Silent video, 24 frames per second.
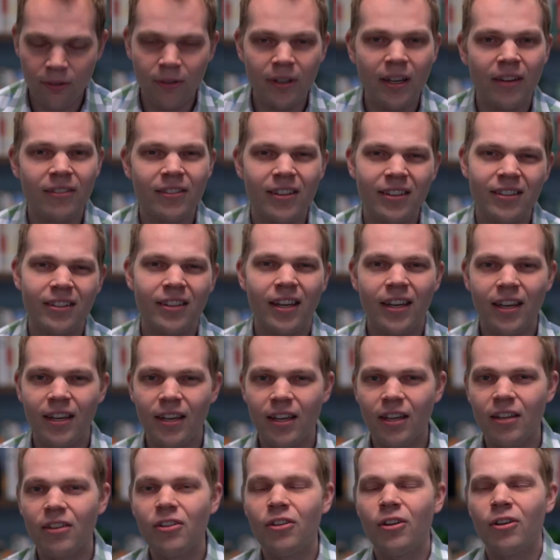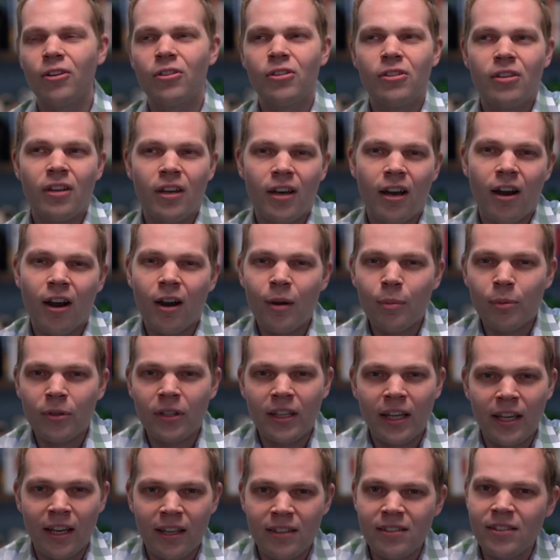We have to say no to our
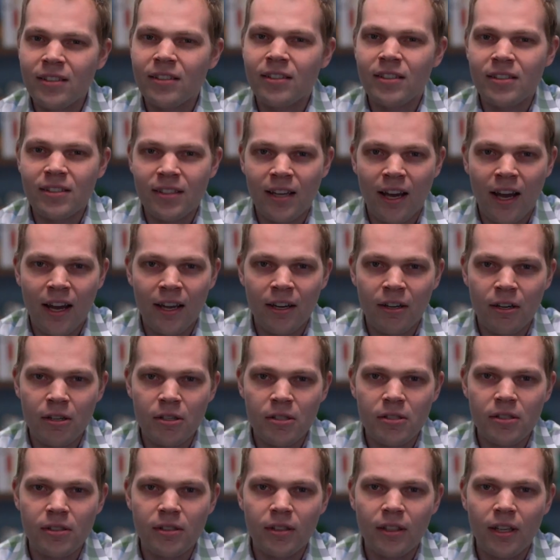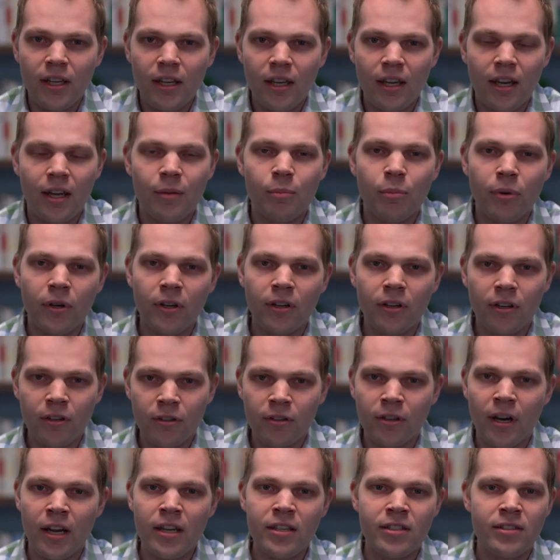plans and desires and put
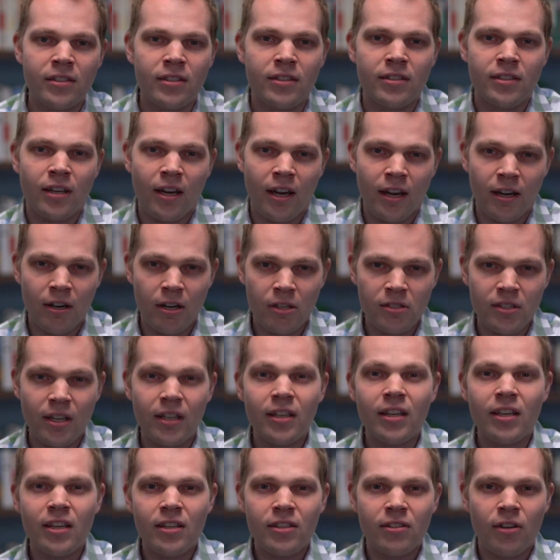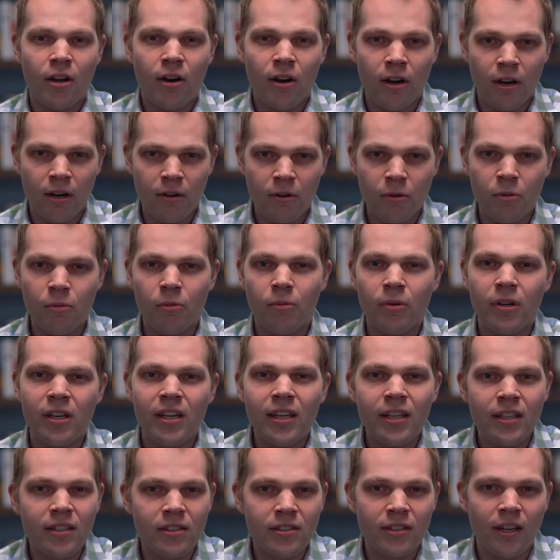Christ's desires and his heart, what
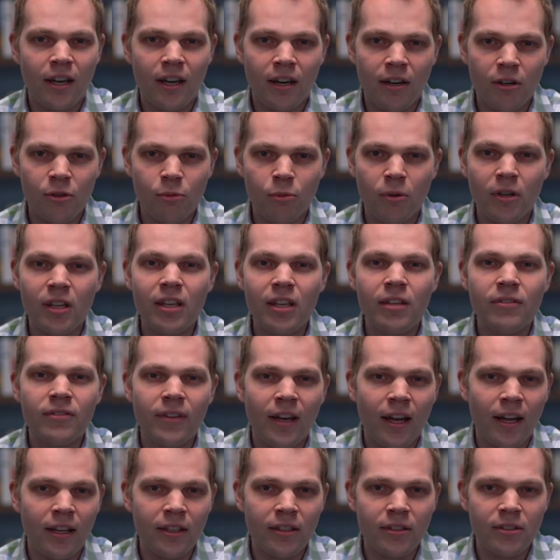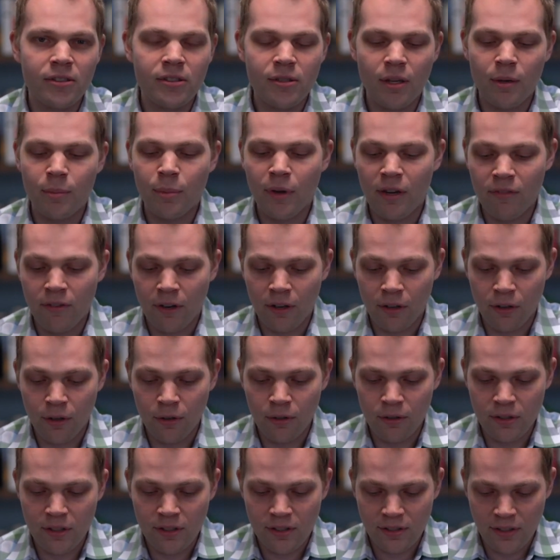he desires, what he values, above our
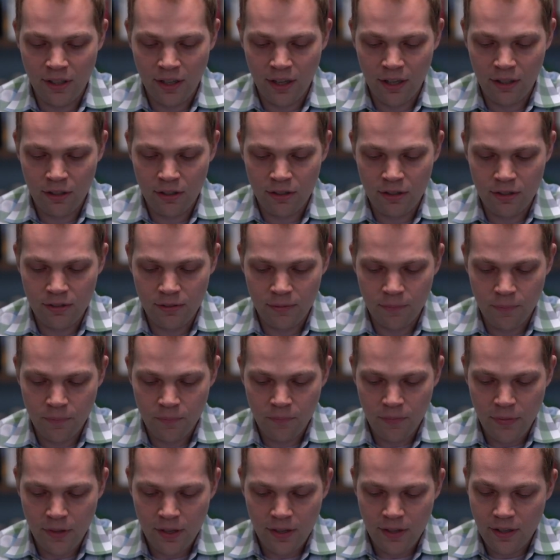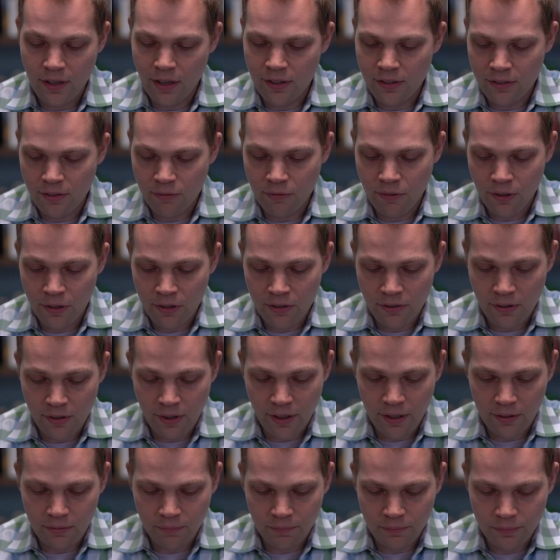own desires. That's the first
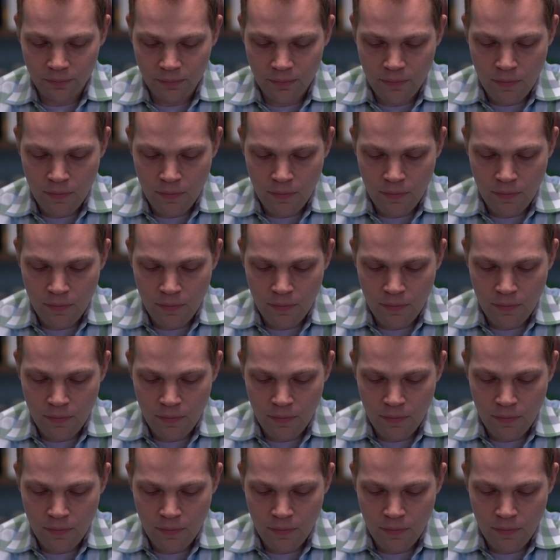thing.